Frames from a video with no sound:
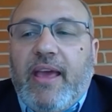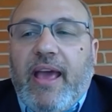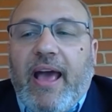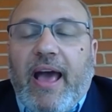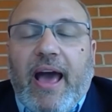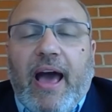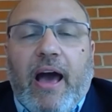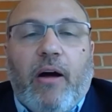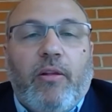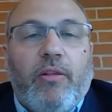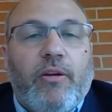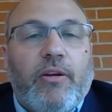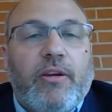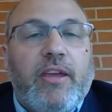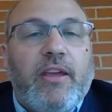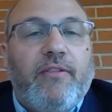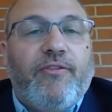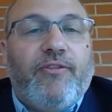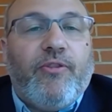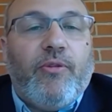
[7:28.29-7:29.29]
out looking
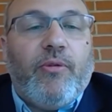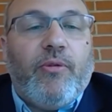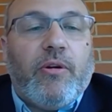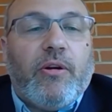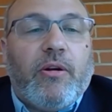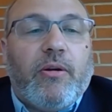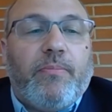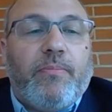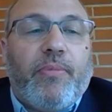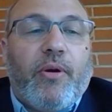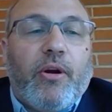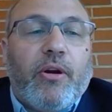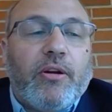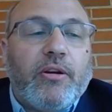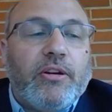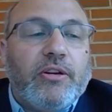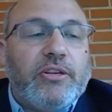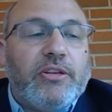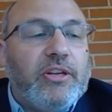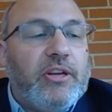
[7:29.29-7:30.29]
for
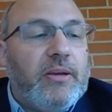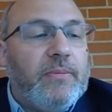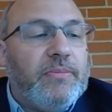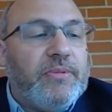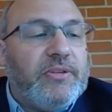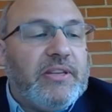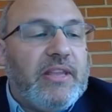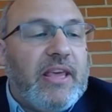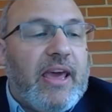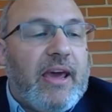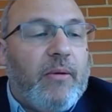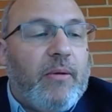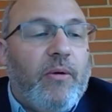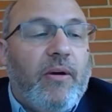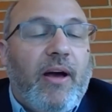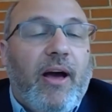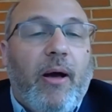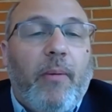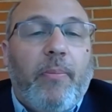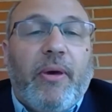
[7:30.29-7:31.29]
partnerships that will
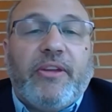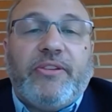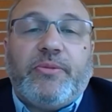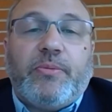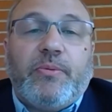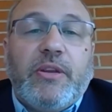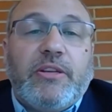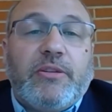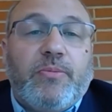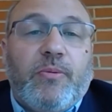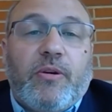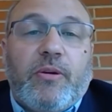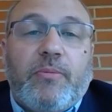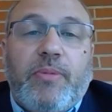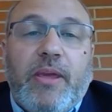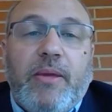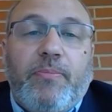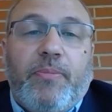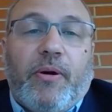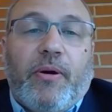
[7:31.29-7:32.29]
help us reach more
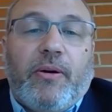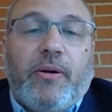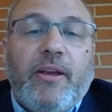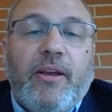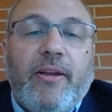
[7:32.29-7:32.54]
people.